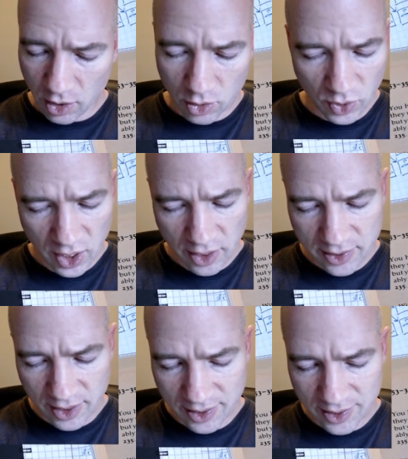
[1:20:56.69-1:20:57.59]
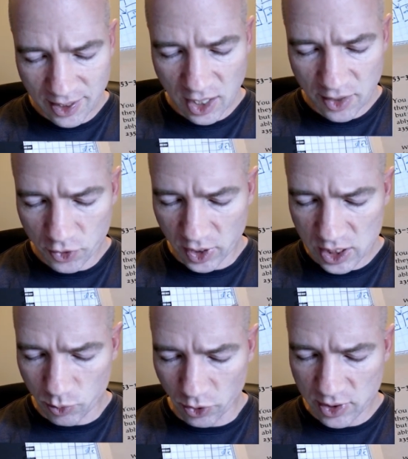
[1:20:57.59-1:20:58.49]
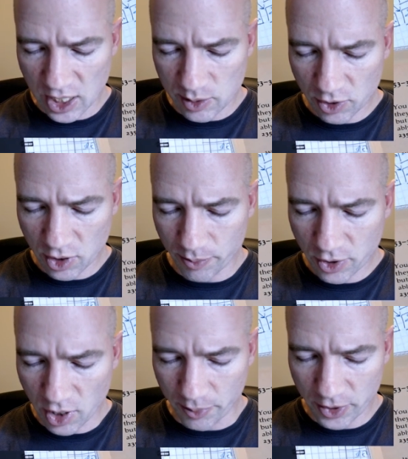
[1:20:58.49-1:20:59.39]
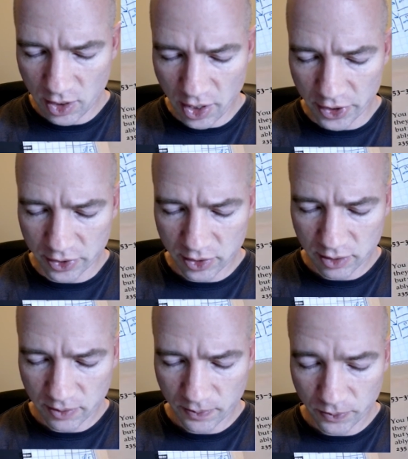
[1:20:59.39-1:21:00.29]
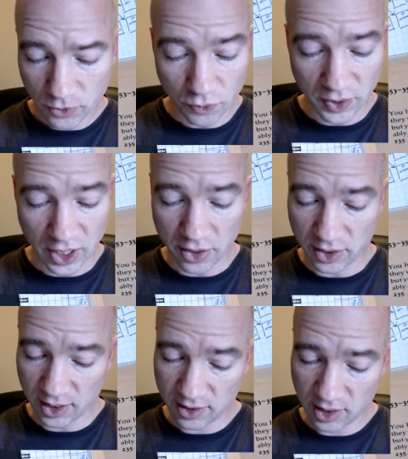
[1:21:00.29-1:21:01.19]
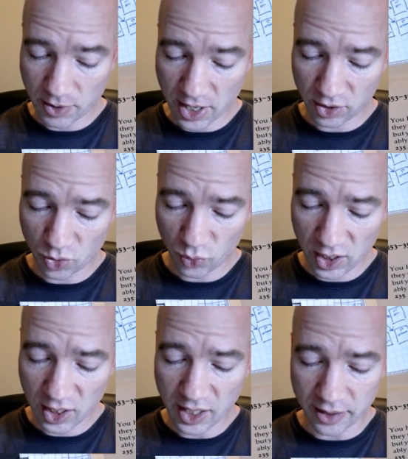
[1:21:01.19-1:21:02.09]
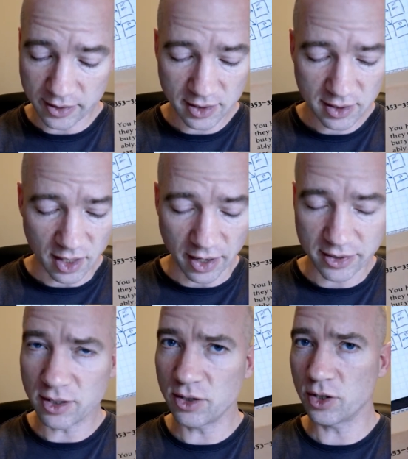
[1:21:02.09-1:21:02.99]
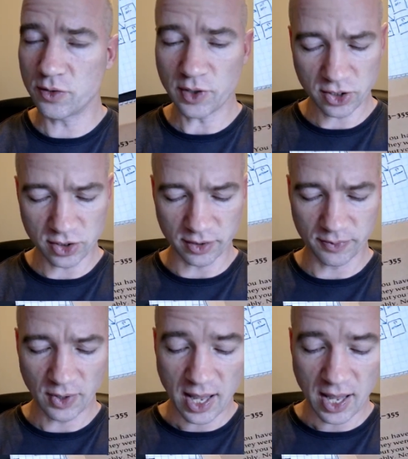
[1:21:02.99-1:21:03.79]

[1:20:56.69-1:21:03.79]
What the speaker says: You realize that the tale of your exploits has become common knowledge. You feel uneasy about the greedy glances cast in your direction.